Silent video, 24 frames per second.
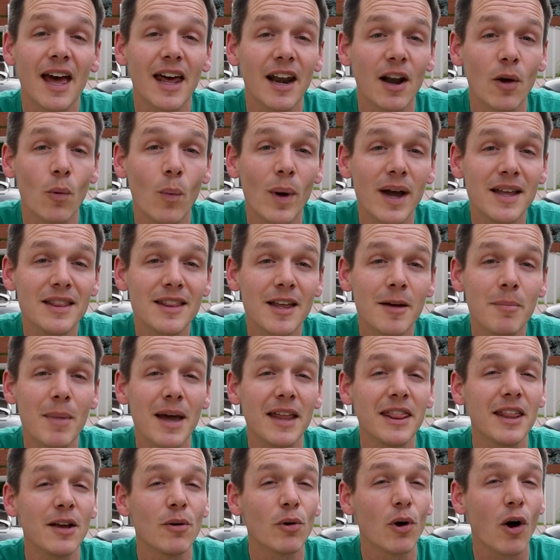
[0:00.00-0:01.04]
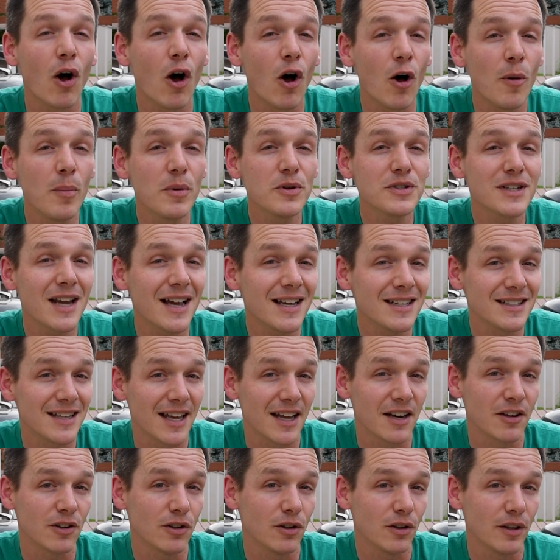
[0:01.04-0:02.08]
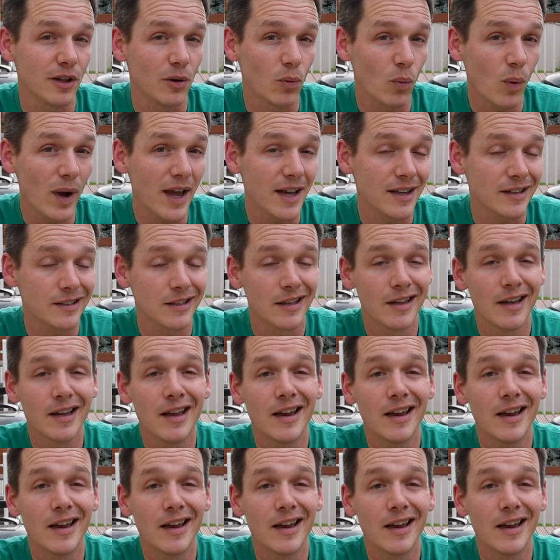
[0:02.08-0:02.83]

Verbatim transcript: and I weighed them and they were almost identical in weight.